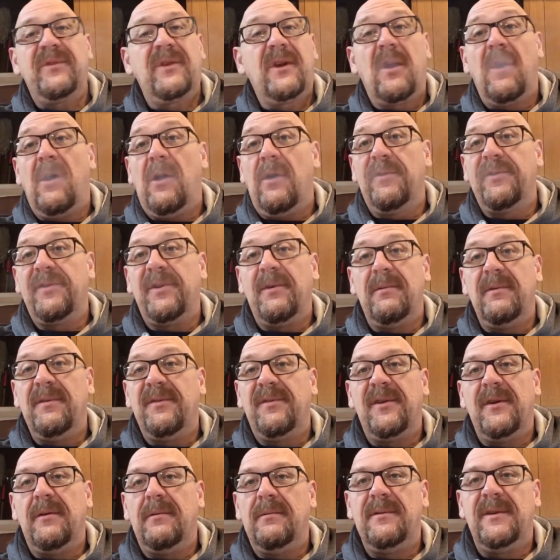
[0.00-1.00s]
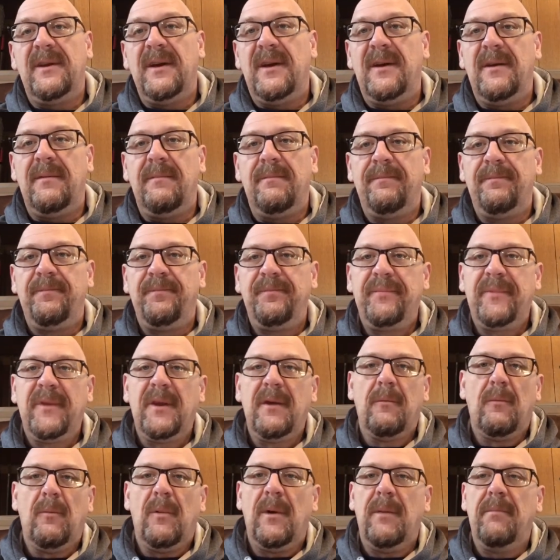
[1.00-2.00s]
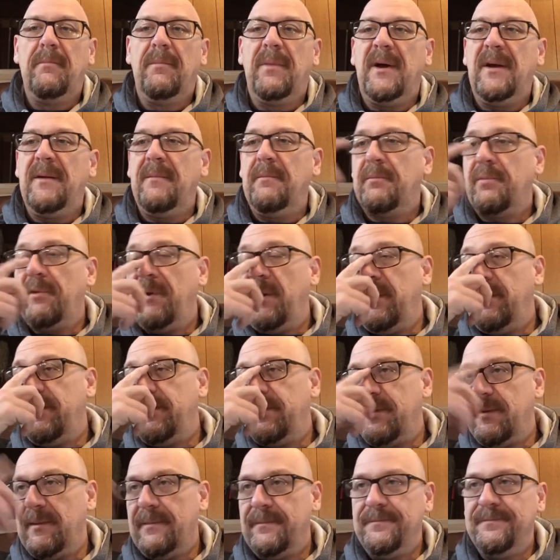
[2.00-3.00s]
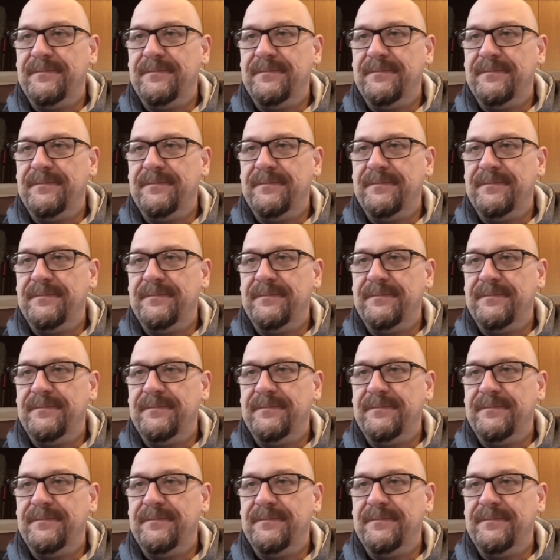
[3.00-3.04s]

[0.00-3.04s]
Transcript: Call so-and-so. Done. One button pressed.